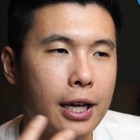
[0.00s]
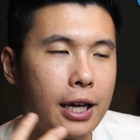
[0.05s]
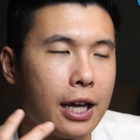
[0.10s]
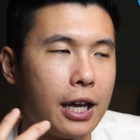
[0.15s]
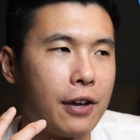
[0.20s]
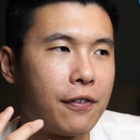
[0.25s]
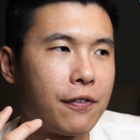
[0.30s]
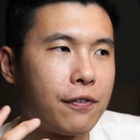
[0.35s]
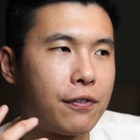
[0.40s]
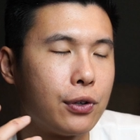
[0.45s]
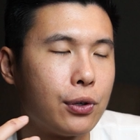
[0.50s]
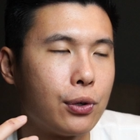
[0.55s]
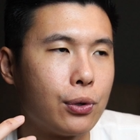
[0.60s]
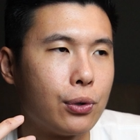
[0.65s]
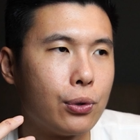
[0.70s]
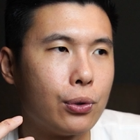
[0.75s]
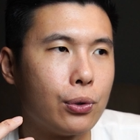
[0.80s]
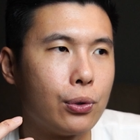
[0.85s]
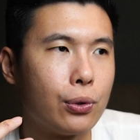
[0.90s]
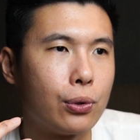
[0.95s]
If
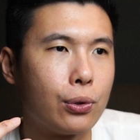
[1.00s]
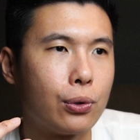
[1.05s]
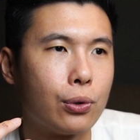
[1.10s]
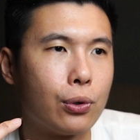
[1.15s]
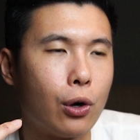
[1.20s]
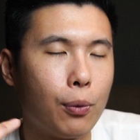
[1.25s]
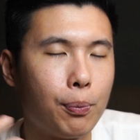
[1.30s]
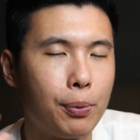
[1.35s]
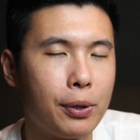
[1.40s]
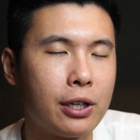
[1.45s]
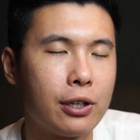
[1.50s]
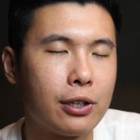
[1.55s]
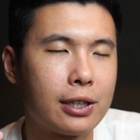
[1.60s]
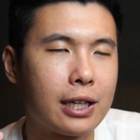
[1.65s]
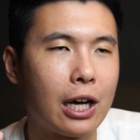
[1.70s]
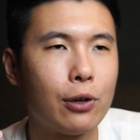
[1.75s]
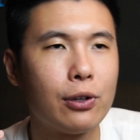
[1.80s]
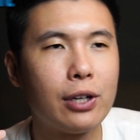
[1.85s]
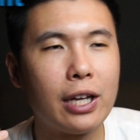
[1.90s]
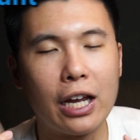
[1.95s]
you open an
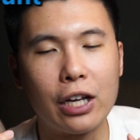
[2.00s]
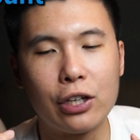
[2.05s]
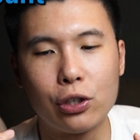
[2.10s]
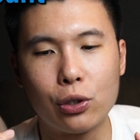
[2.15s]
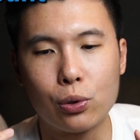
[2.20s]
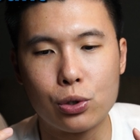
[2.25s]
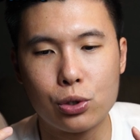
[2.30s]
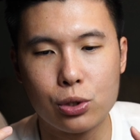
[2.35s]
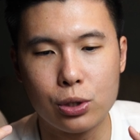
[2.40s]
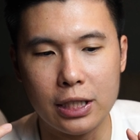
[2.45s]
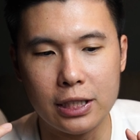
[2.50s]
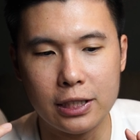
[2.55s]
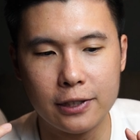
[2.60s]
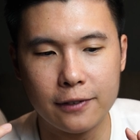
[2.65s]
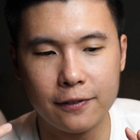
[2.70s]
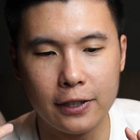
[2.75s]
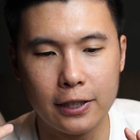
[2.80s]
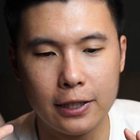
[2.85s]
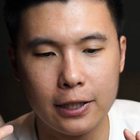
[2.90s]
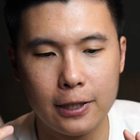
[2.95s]
account and you
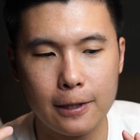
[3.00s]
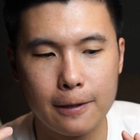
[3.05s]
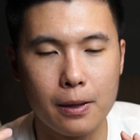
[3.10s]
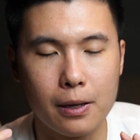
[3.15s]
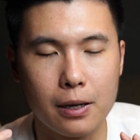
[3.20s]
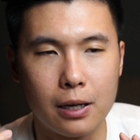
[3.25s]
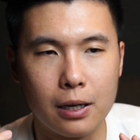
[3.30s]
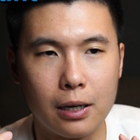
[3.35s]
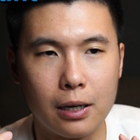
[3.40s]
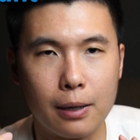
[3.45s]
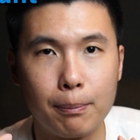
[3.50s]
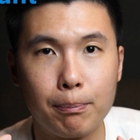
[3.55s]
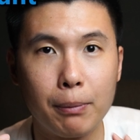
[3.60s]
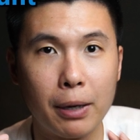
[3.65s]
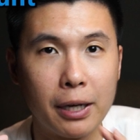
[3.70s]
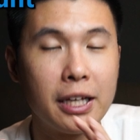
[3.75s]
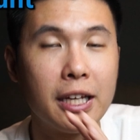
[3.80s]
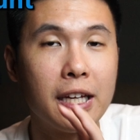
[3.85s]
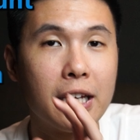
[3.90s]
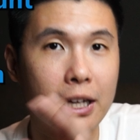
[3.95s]
transfer
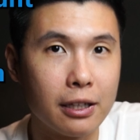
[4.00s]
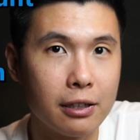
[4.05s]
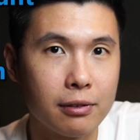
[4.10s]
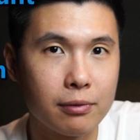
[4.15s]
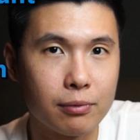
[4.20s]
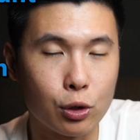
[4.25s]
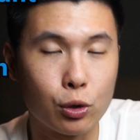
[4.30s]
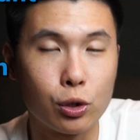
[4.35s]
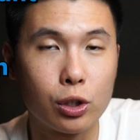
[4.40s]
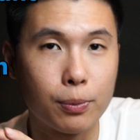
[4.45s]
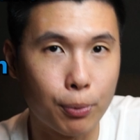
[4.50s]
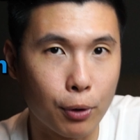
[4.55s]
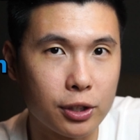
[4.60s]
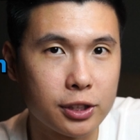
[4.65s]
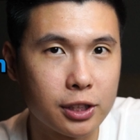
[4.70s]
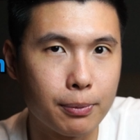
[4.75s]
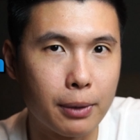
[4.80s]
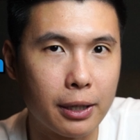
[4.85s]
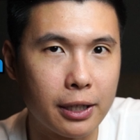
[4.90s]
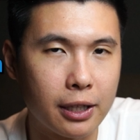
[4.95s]
money in, you
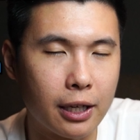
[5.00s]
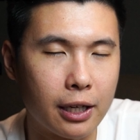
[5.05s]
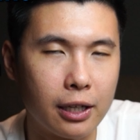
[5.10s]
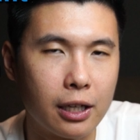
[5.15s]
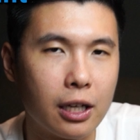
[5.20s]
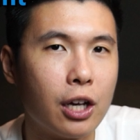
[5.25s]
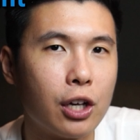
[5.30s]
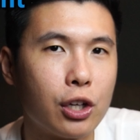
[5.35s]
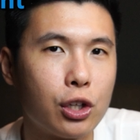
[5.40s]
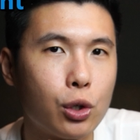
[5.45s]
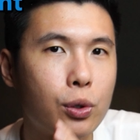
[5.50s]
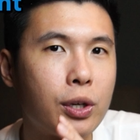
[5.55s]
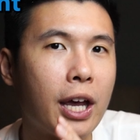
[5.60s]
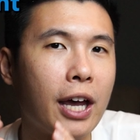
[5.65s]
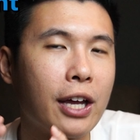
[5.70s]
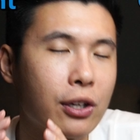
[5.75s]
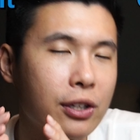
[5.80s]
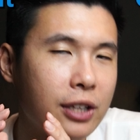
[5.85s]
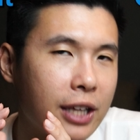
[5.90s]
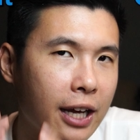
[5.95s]
deposit money in, you
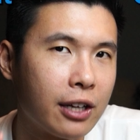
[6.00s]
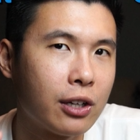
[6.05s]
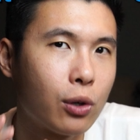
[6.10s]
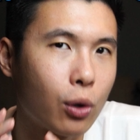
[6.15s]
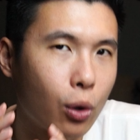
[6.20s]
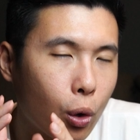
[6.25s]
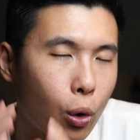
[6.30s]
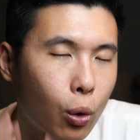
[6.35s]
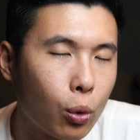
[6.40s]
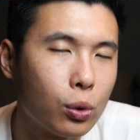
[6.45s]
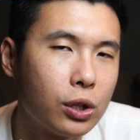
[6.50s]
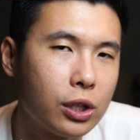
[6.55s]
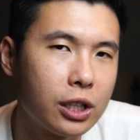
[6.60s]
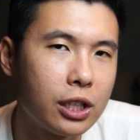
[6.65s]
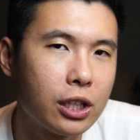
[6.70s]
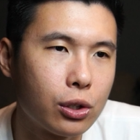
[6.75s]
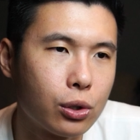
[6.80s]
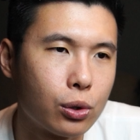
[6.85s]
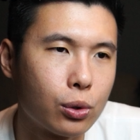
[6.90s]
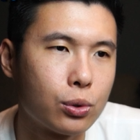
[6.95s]
can then only
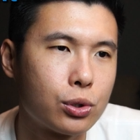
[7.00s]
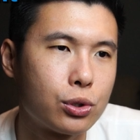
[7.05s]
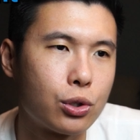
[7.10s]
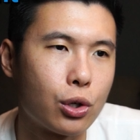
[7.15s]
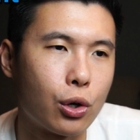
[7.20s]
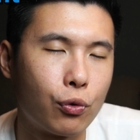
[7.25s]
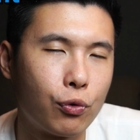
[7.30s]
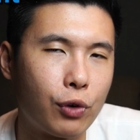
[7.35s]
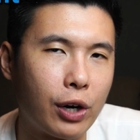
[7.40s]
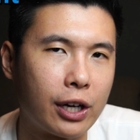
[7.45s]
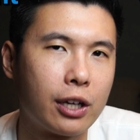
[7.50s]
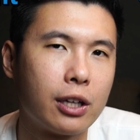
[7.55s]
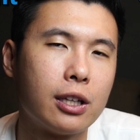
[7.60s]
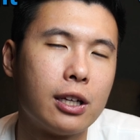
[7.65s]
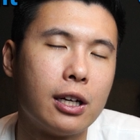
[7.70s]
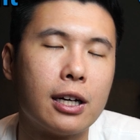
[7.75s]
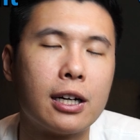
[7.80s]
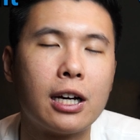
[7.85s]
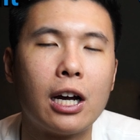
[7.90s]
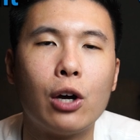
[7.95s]
use your
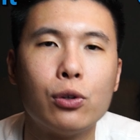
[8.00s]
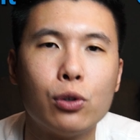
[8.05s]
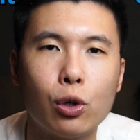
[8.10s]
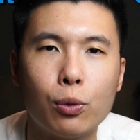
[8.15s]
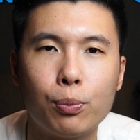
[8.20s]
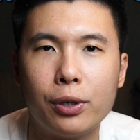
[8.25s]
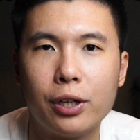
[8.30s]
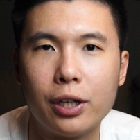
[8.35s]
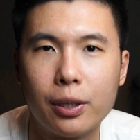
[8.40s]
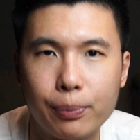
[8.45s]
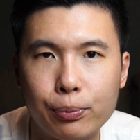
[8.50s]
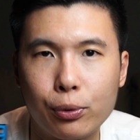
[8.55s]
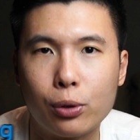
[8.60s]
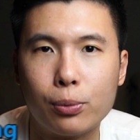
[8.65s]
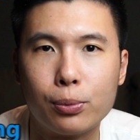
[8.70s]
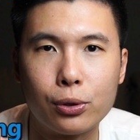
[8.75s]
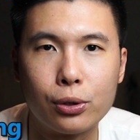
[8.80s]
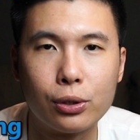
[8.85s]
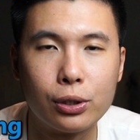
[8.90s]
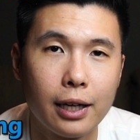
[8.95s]
regular account opening
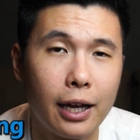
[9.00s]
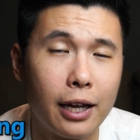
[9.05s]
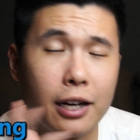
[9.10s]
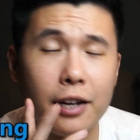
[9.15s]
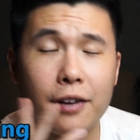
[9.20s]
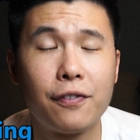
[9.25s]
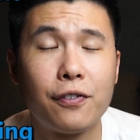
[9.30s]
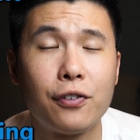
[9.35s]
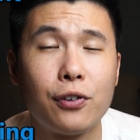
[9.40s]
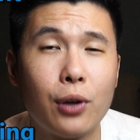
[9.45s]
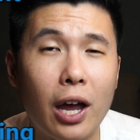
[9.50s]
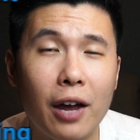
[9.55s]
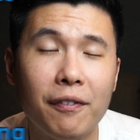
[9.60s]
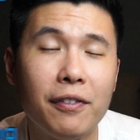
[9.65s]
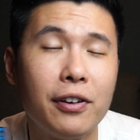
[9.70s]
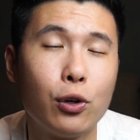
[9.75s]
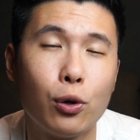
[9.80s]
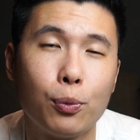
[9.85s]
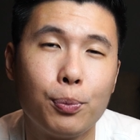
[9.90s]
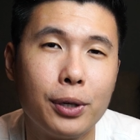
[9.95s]
promo. And if you
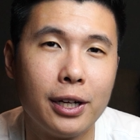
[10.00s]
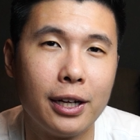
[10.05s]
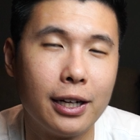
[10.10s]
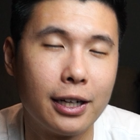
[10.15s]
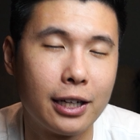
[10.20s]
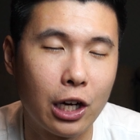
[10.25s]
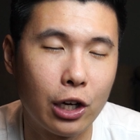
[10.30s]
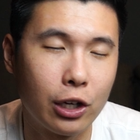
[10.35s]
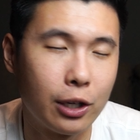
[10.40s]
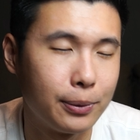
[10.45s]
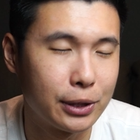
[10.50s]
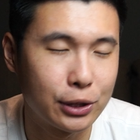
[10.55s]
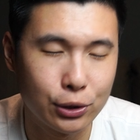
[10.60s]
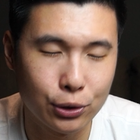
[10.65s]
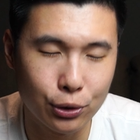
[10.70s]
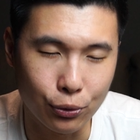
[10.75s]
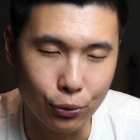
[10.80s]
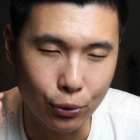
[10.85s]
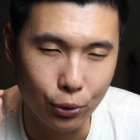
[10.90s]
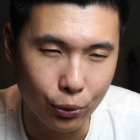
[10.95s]
haven't opened an account, I just
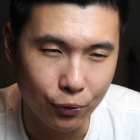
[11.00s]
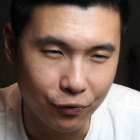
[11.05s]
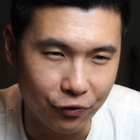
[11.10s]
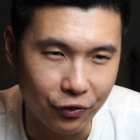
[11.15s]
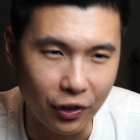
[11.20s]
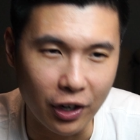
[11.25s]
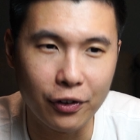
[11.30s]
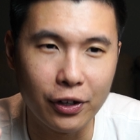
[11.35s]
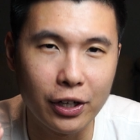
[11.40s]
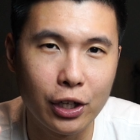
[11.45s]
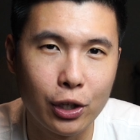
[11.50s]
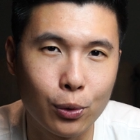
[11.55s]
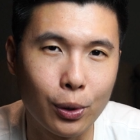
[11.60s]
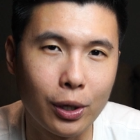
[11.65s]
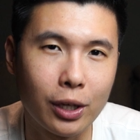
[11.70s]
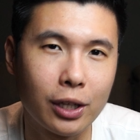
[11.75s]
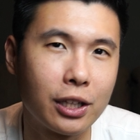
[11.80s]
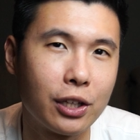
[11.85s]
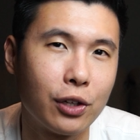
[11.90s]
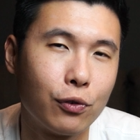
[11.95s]
want to very
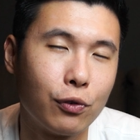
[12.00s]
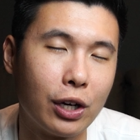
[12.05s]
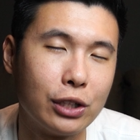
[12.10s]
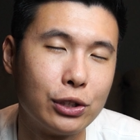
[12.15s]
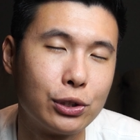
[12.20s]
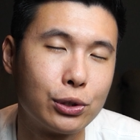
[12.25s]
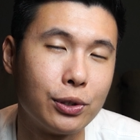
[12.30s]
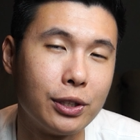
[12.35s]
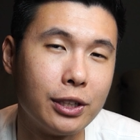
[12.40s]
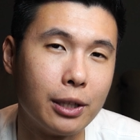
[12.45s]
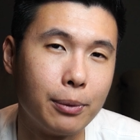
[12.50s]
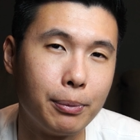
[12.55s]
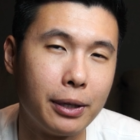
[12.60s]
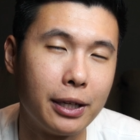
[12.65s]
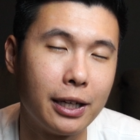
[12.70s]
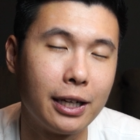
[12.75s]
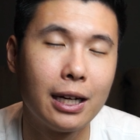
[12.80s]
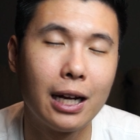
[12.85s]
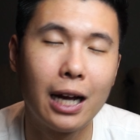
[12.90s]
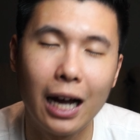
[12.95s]
quickly run through in a
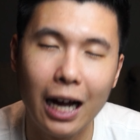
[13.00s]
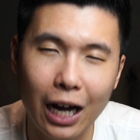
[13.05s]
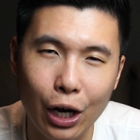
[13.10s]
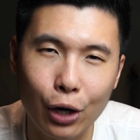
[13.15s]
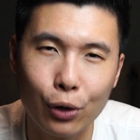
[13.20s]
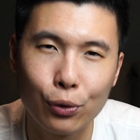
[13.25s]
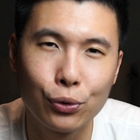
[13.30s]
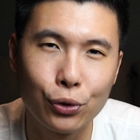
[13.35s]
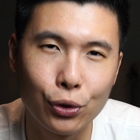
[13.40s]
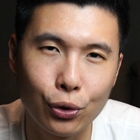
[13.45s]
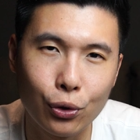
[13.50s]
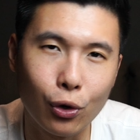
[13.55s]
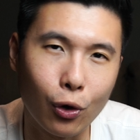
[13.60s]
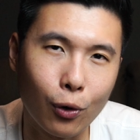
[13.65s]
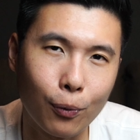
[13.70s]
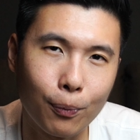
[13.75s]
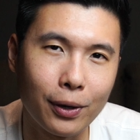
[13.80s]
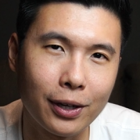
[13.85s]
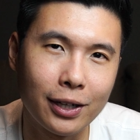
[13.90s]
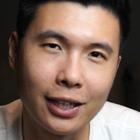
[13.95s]
minute, how do you
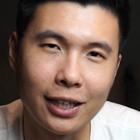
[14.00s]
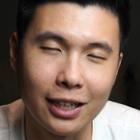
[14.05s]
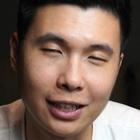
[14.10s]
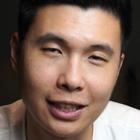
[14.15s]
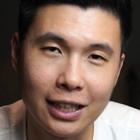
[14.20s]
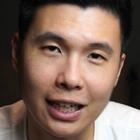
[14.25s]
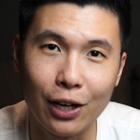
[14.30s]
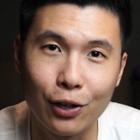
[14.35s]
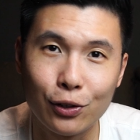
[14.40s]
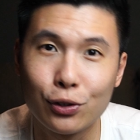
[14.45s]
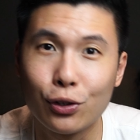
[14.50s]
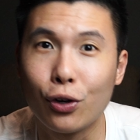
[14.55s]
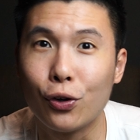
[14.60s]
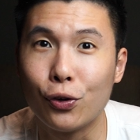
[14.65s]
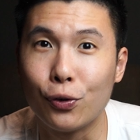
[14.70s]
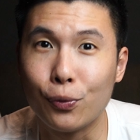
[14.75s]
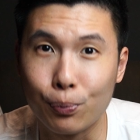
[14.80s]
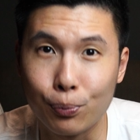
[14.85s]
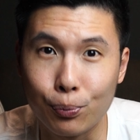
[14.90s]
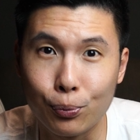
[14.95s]
open an account
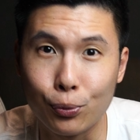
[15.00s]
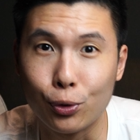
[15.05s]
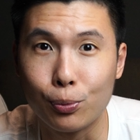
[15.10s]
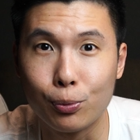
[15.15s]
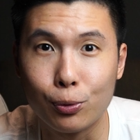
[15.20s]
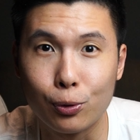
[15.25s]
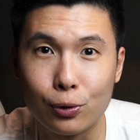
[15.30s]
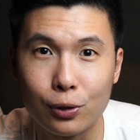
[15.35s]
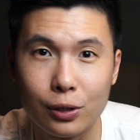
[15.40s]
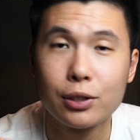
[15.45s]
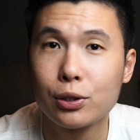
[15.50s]
on Moomoo?